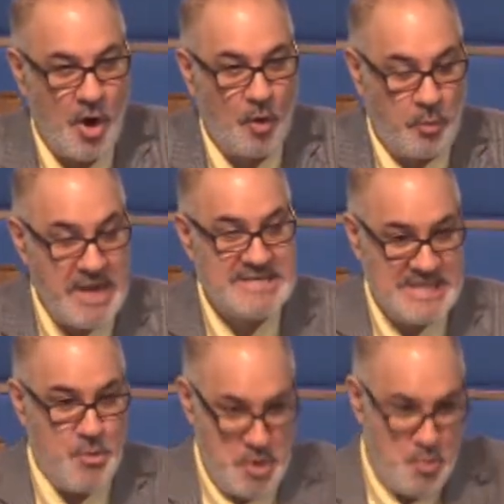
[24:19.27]
A race
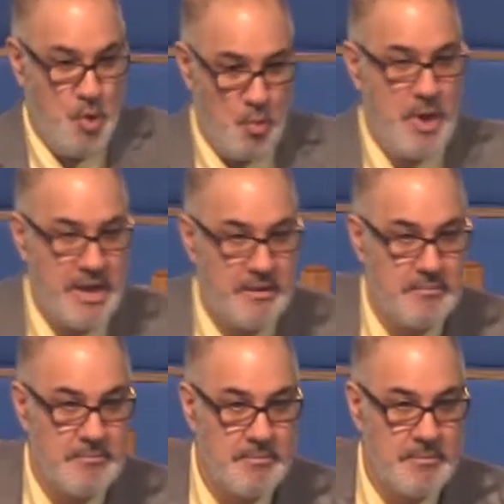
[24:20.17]
that we will
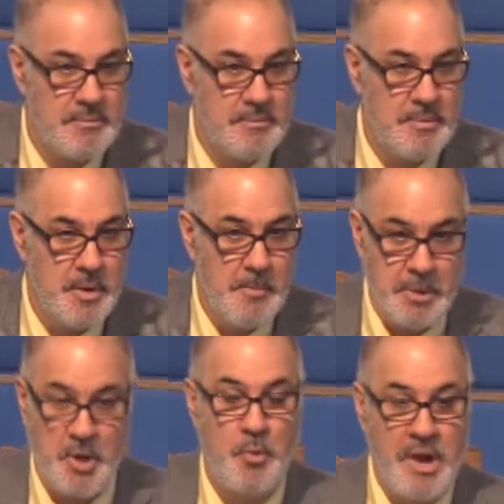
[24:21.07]
win.
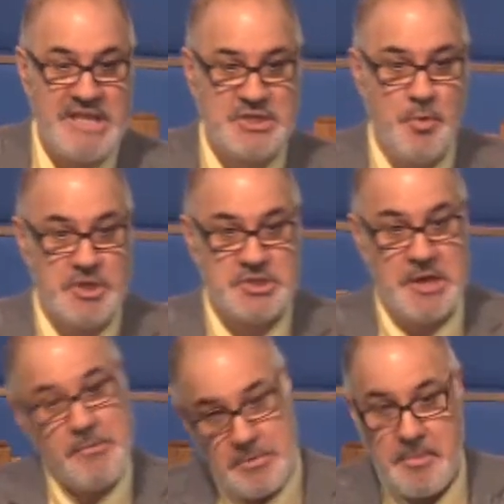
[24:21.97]
But in a race in which
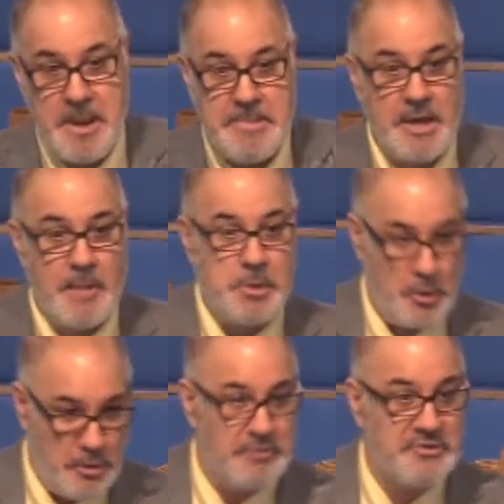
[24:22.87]
there might be a couple of
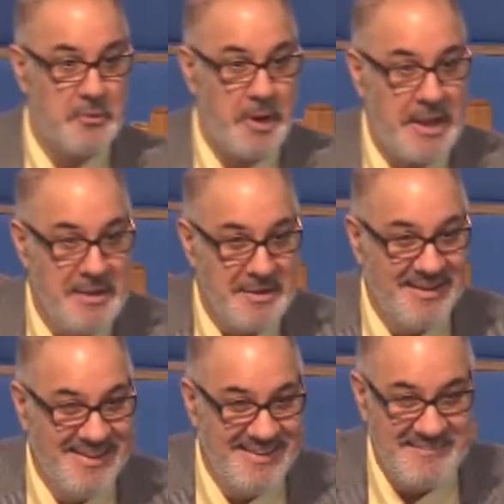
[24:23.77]
hurdles in the way,
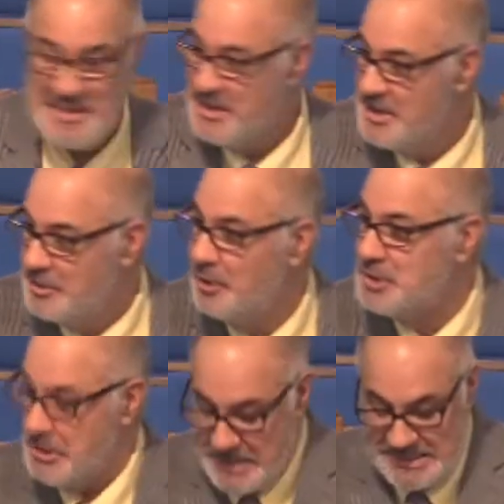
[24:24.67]

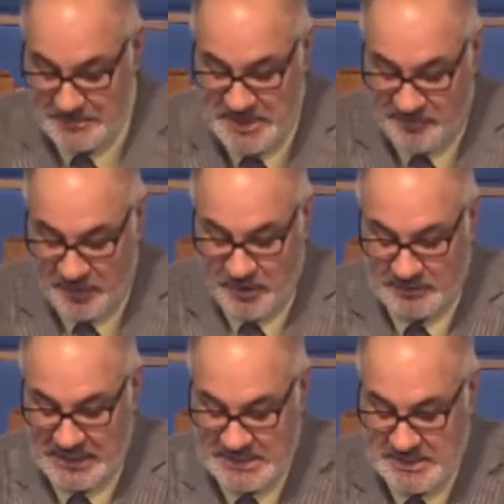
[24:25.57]
there's going to be some
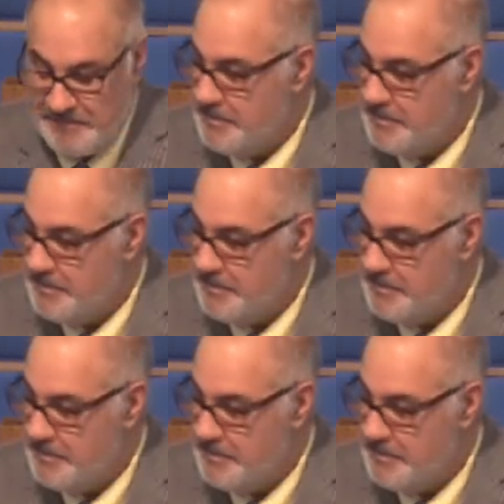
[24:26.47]
difficulties.